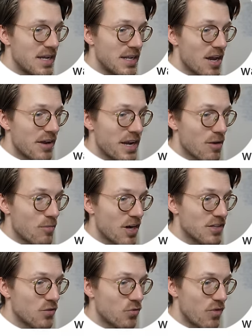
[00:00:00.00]
Now here I
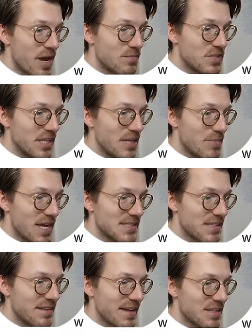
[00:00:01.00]
marked the REM sleep as
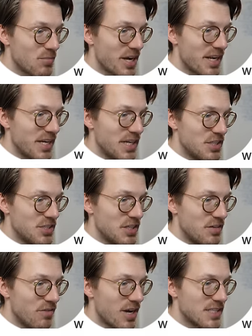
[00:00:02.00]
detected by the EEG
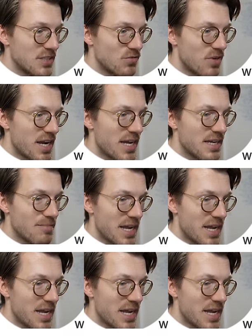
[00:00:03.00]
device in red,